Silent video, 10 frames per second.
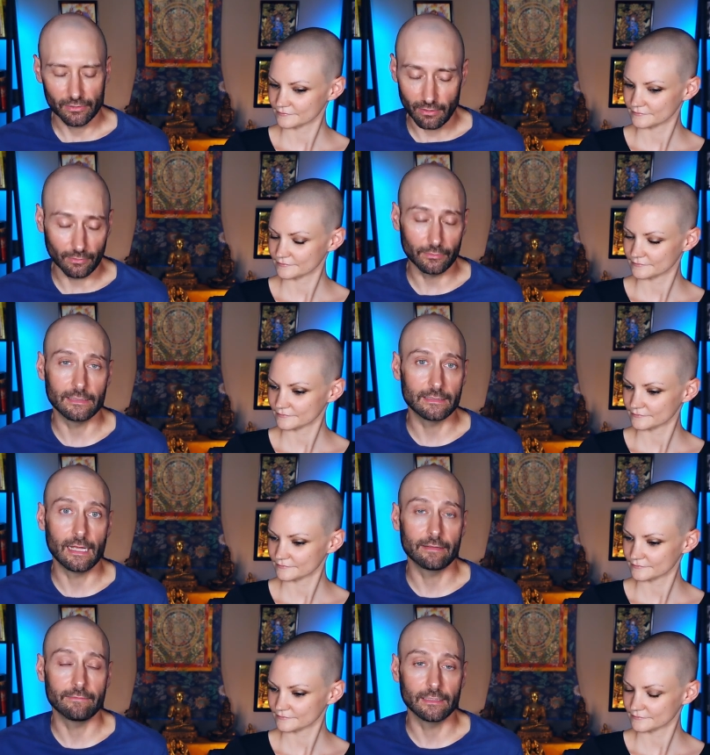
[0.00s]
Speaker 1: not really
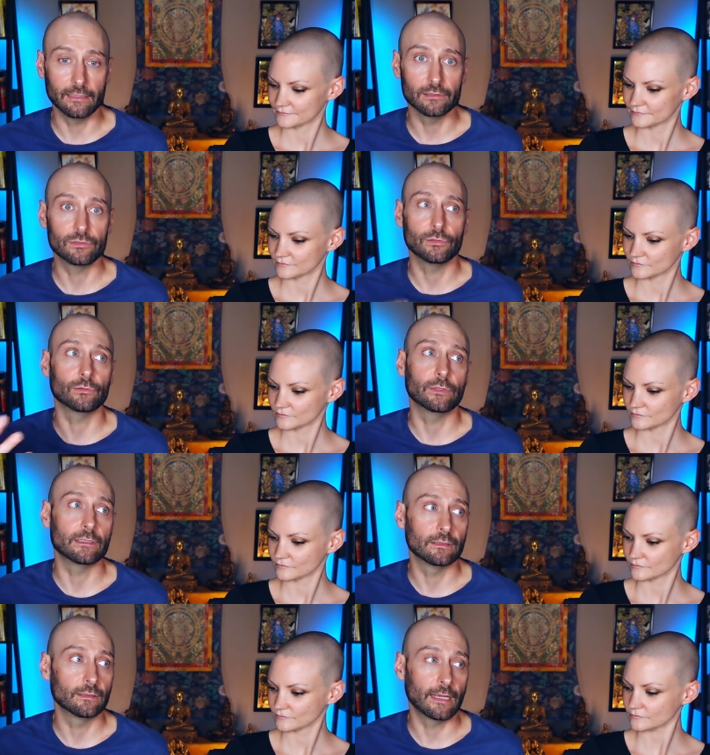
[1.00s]
diving into
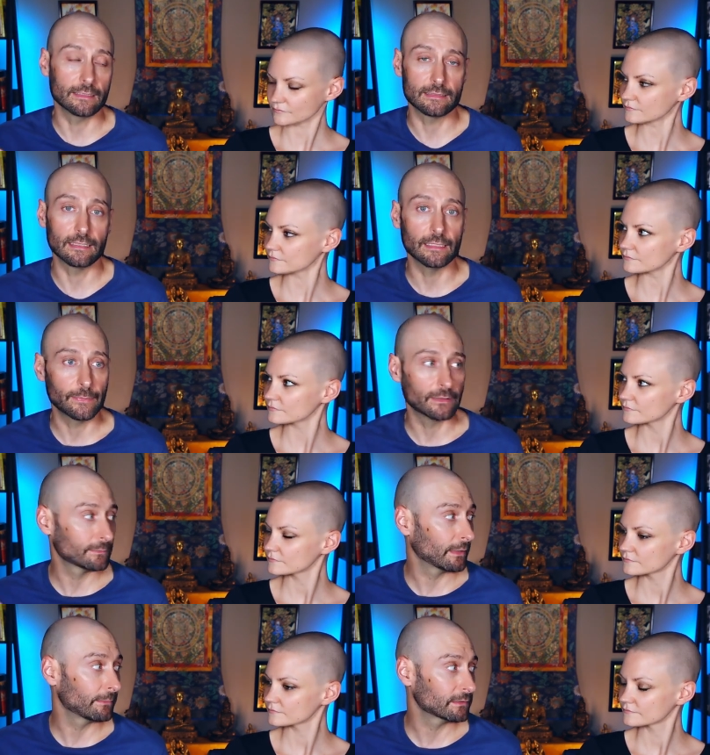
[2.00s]
it as deep
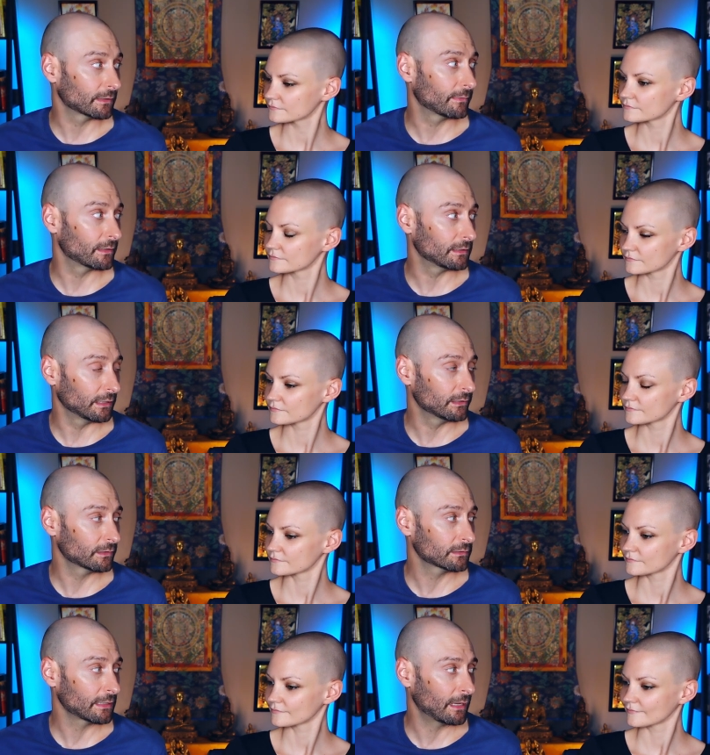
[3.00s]
as maybe some of the
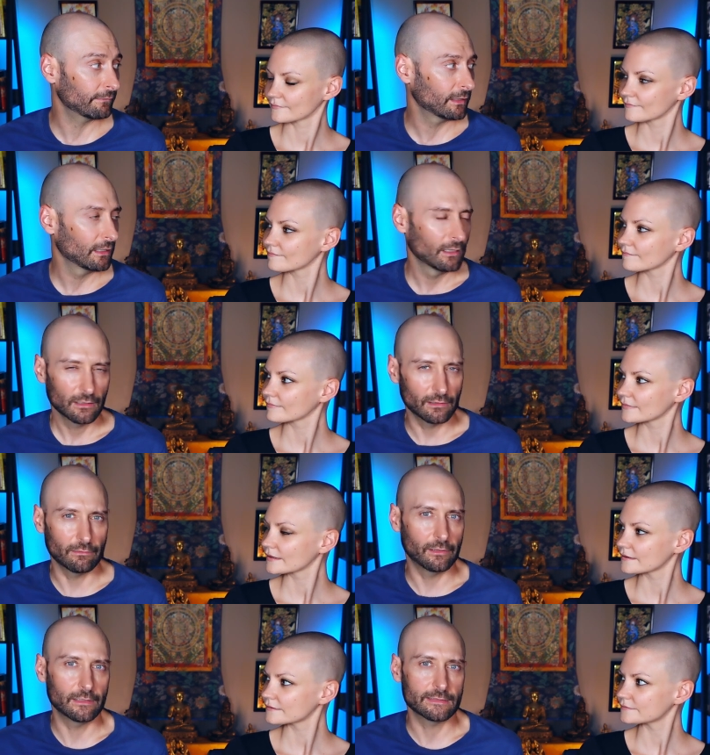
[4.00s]
teachers have, you
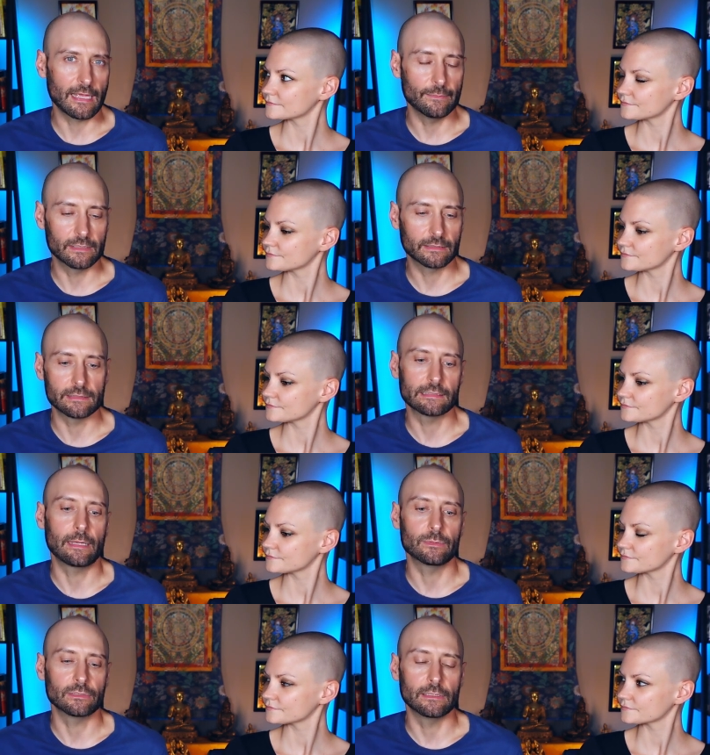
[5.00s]
know, there is that
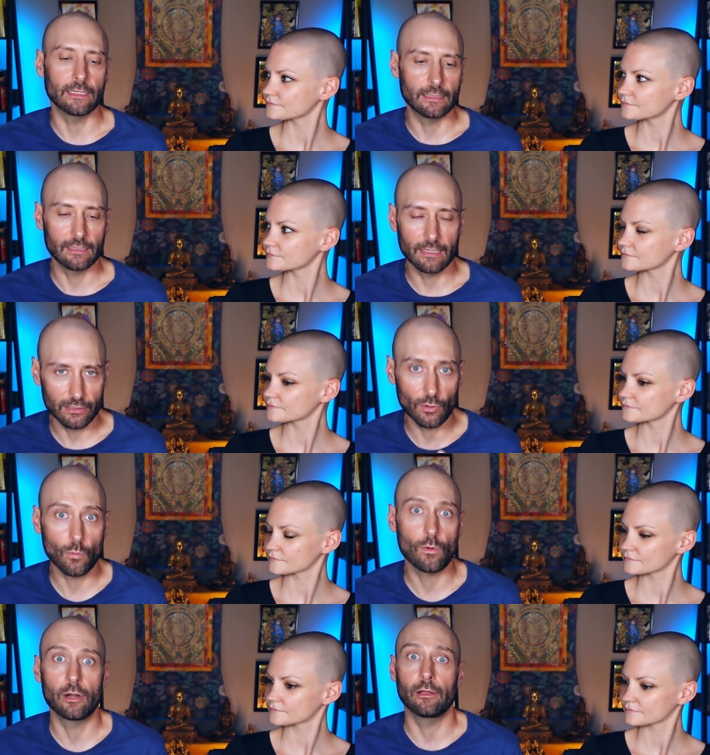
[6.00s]
misconception. And then they
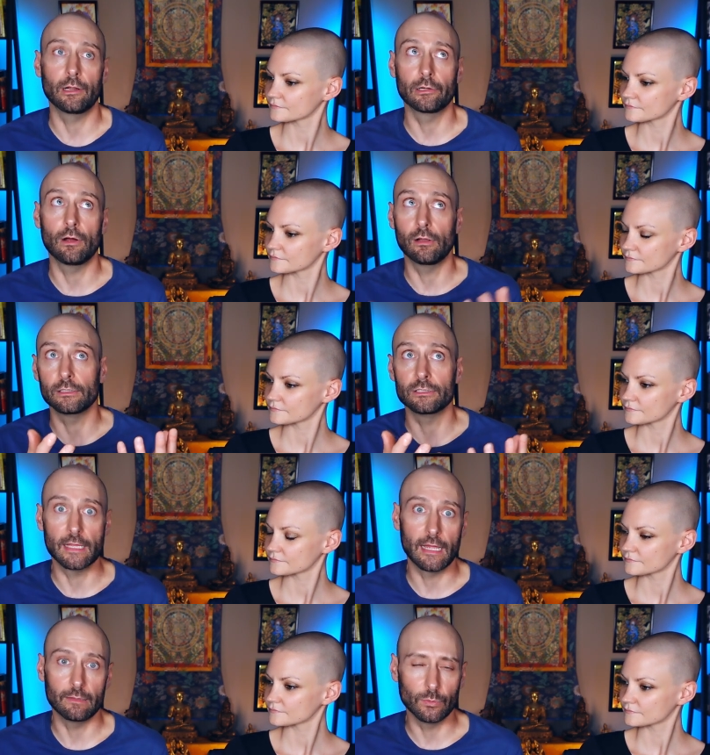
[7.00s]
don't want to acknowledge
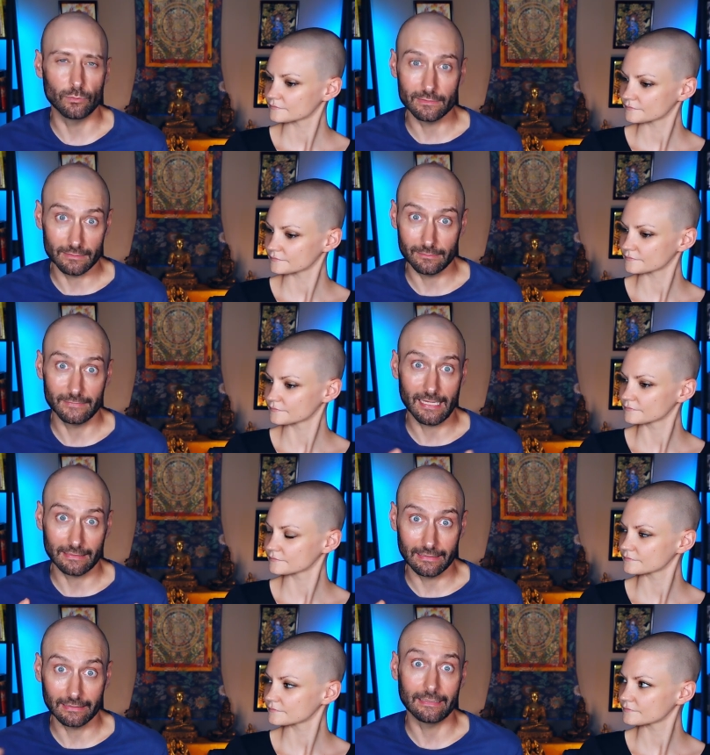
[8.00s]
that Buddhism mm-hmm.
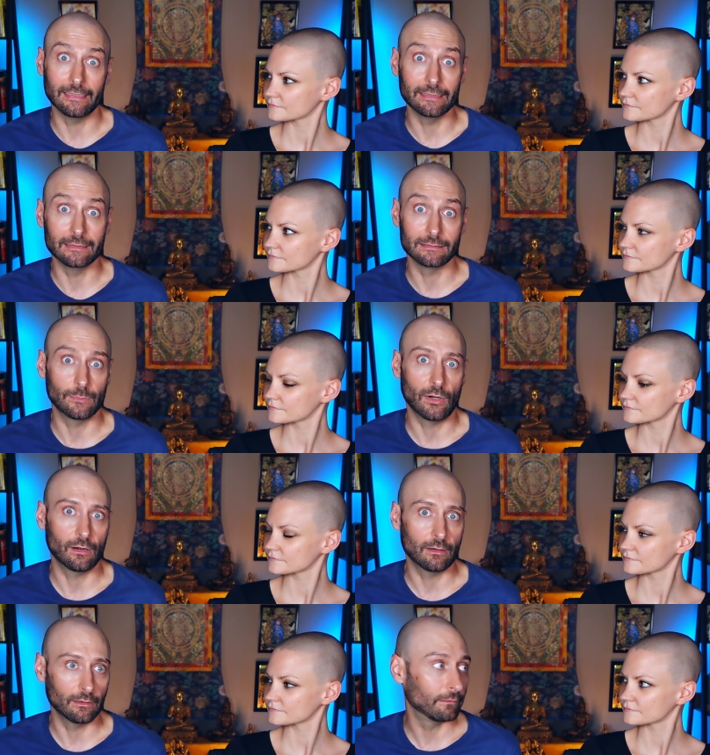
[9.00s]
technically is a
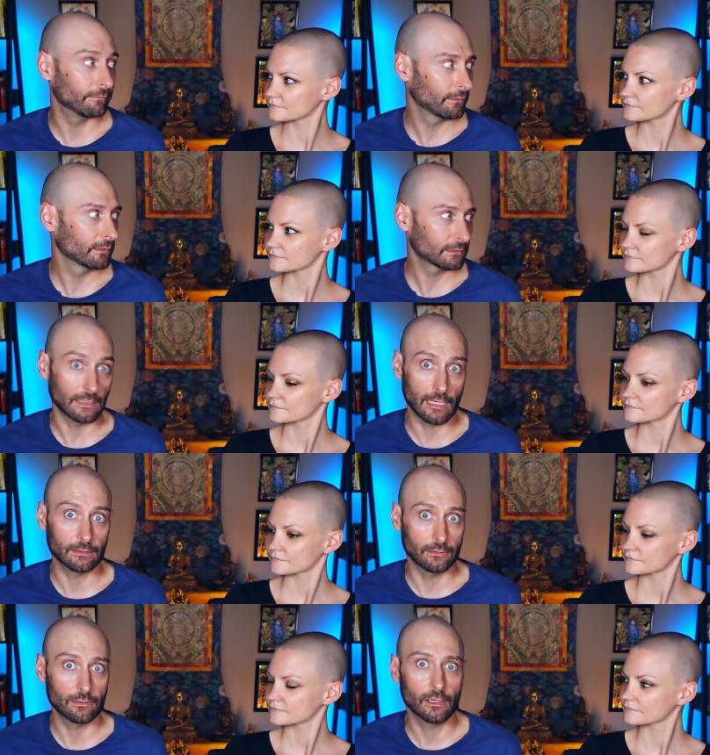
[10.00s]
part of
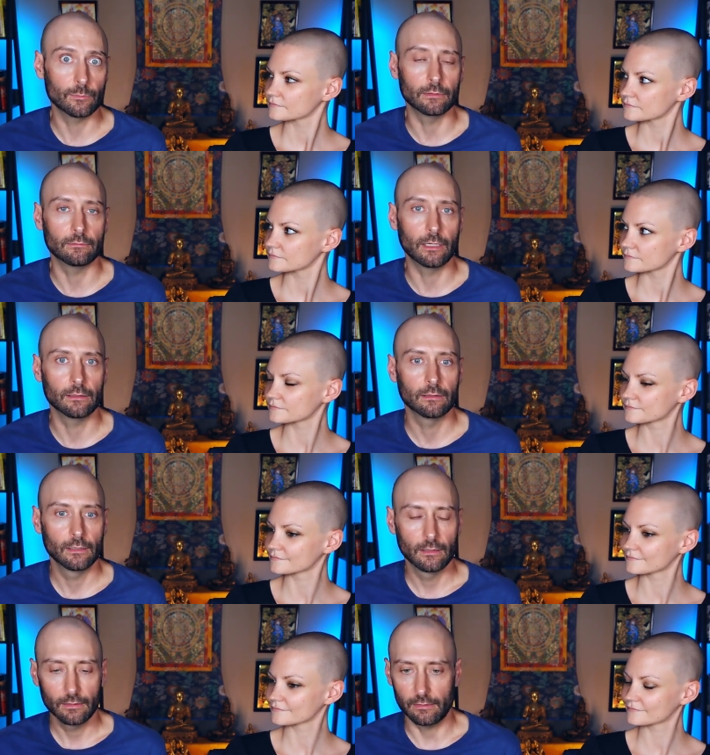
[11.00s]
Sanatana Dharma, right?
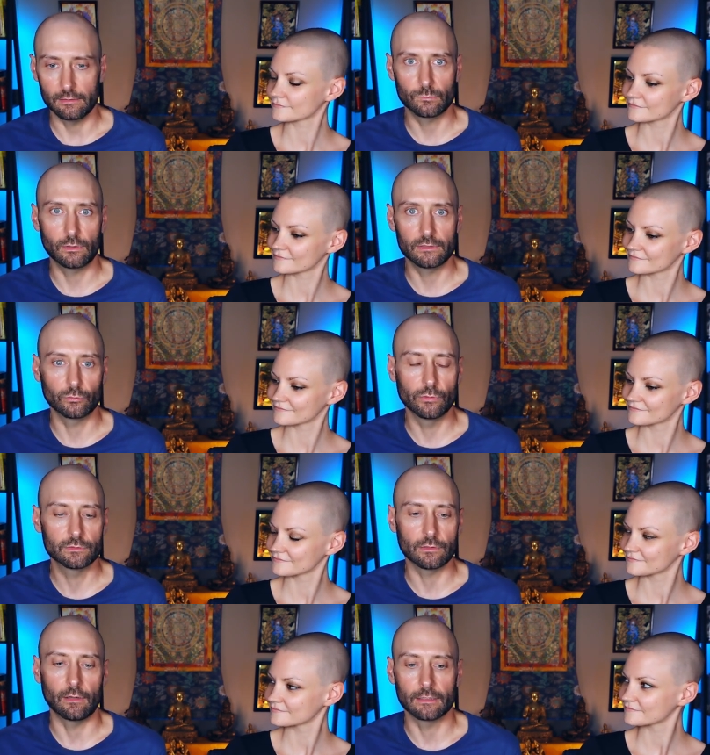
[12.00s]
Mm-hmm. That's where its
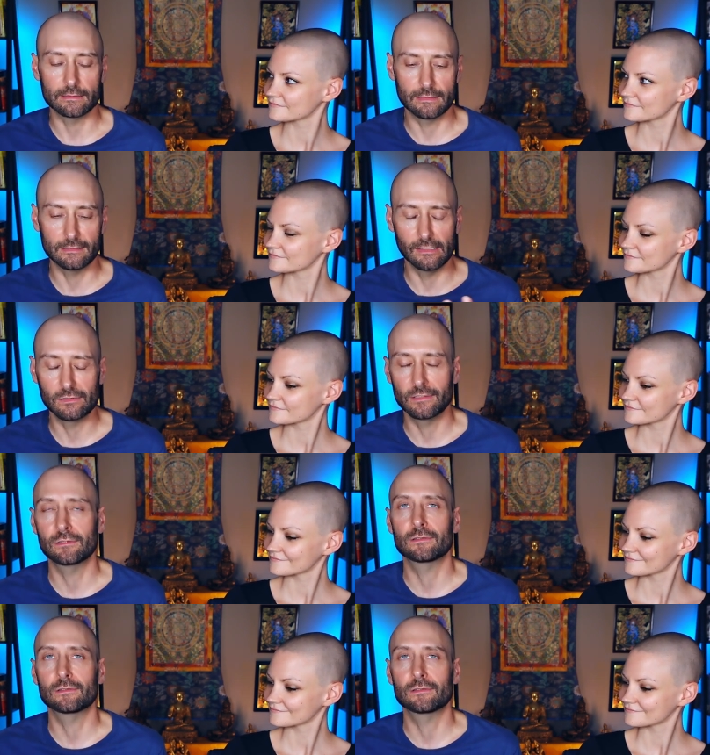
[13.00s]
roots are because the teachings are